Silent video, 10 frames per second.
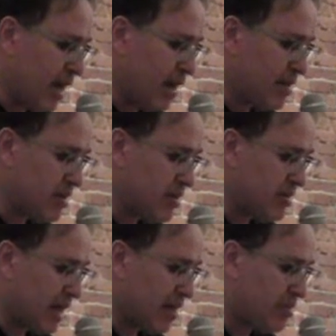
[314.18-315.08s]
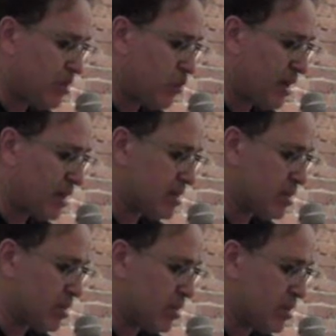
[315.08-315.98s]
How to describe the wealth
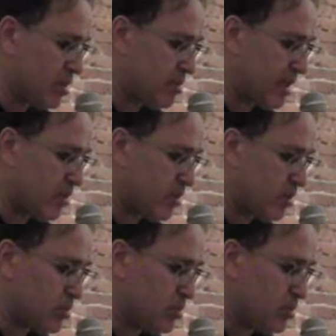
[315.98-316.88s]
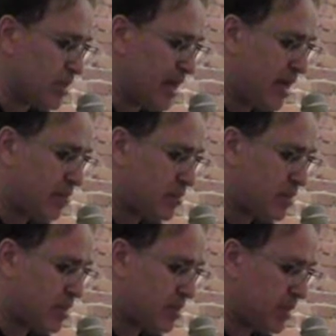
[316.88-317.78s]
stolen by those who came to
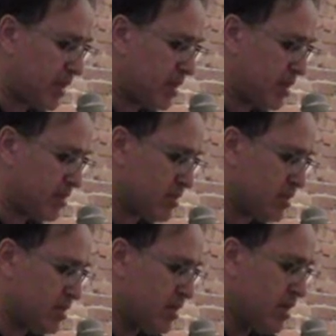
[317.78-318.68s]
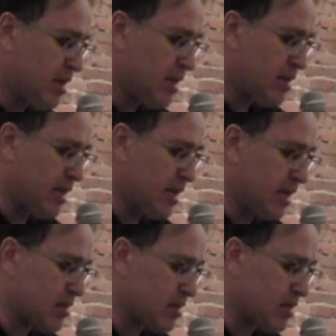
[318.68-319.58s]
liberate us, the
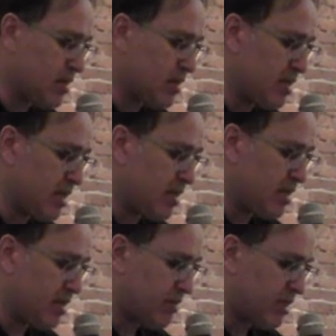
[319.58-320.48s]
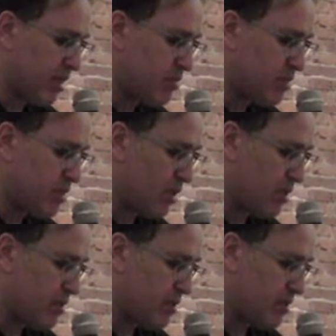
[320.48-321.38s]
electricity that never comes
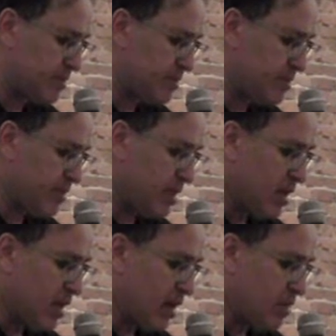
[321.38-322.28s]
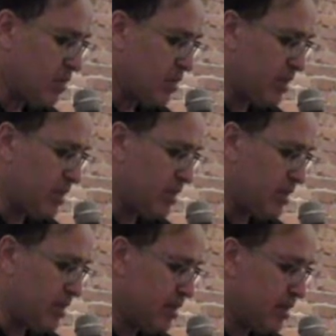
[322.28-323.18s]
on? How do
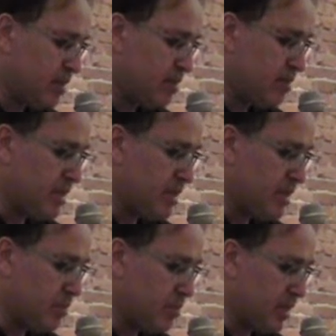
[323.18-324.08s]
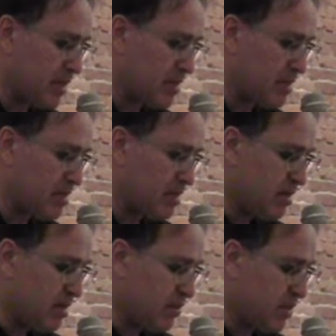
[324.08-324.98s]
we, the million plus,
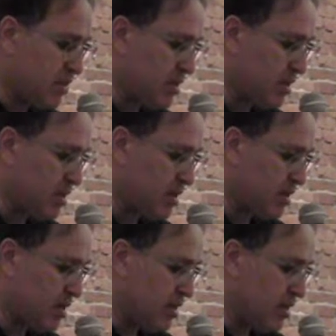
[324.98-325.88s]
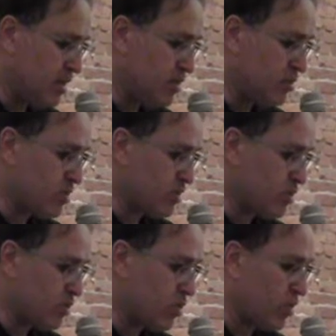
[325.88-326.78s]
fit her into the
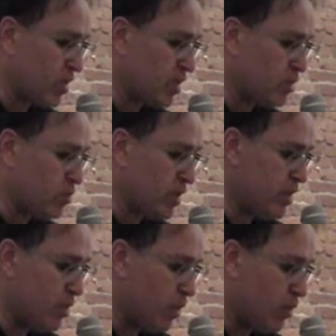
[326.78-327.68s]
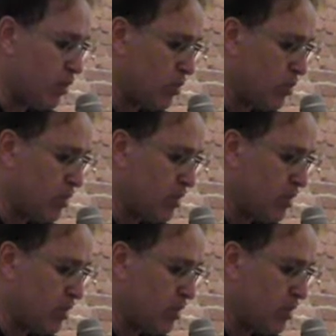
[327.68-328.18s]
stories we know?